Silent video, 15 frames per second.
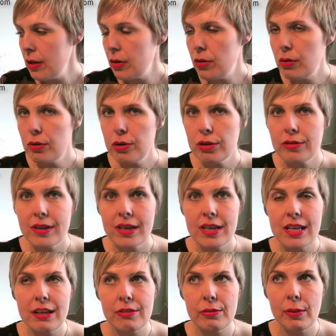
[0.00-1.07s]
or you're in a
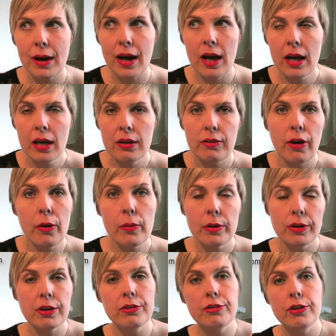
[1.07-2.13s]
niche where no
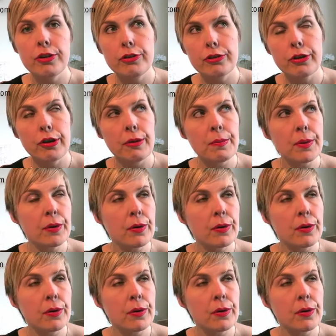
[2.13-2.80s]
one does YouTube,